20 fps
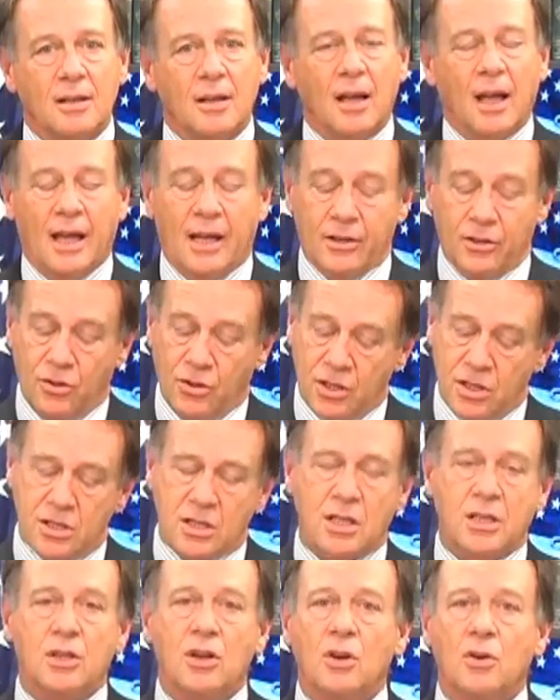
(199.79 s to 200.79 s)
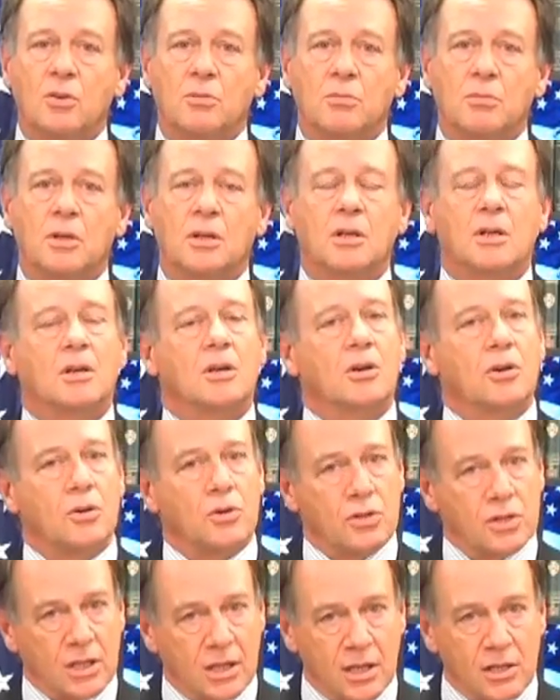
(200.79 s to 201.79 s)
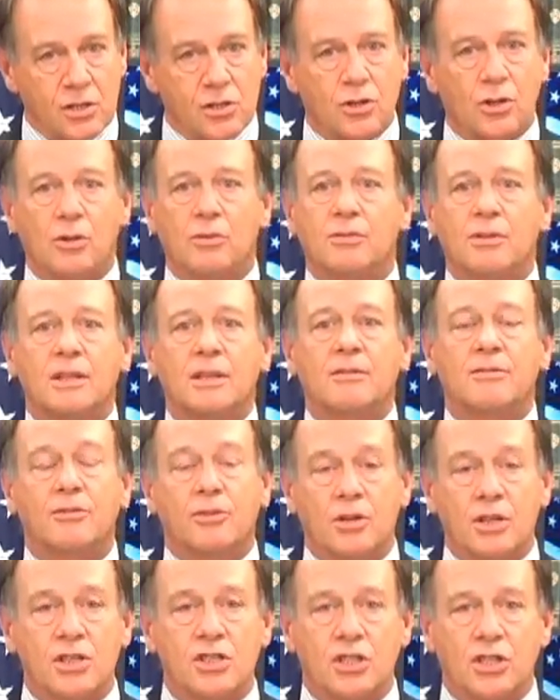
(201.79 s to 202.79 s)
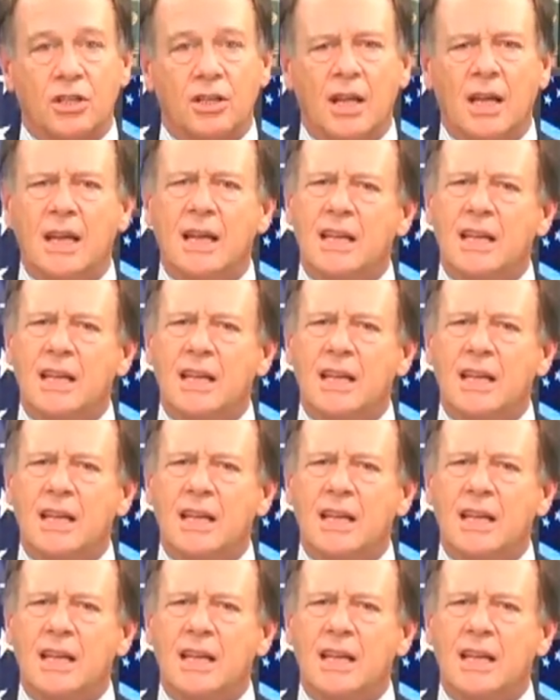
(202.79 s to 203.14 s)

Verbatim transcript: and Kristi Noem, who's a conservative Christian.